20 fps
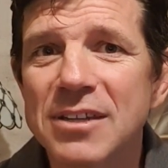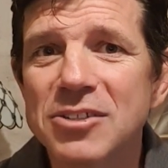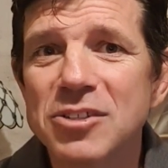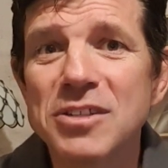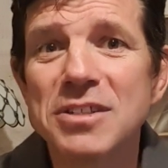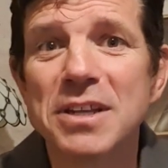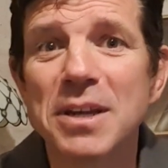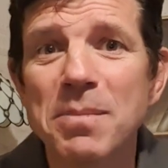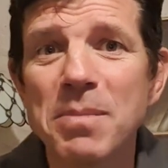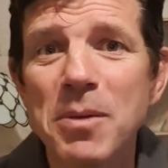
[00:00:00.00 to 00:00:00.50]
She's
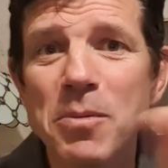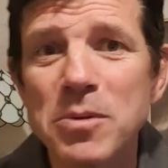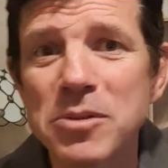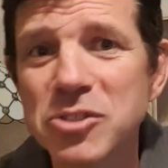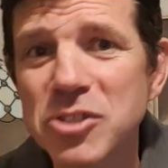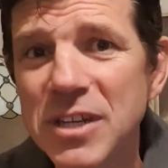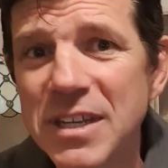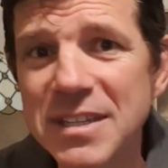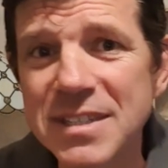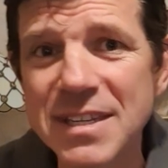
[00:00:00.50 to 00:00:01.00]
going to be with
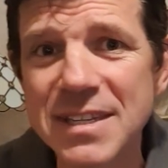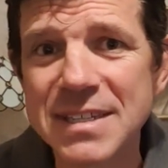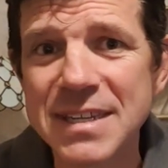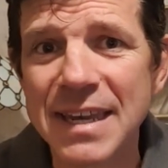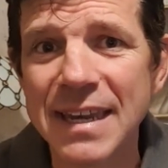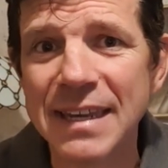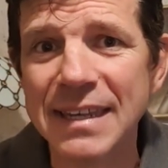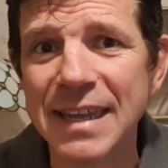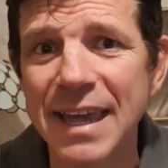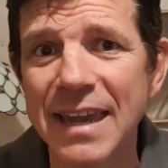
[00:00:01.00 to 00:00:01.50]
Jesus
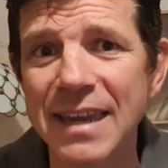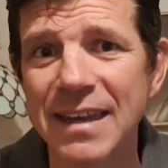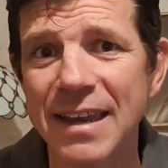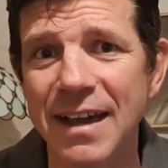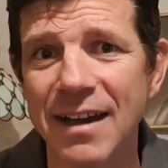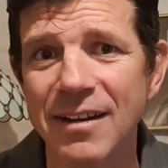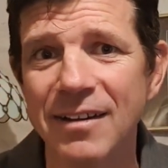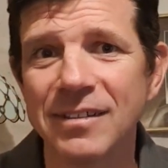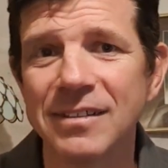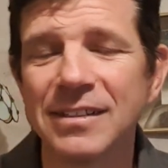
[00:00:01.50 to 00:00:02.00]
any day
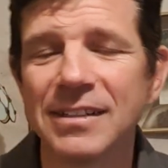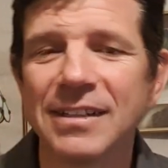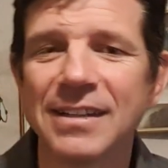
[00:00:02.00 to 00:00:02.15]
now.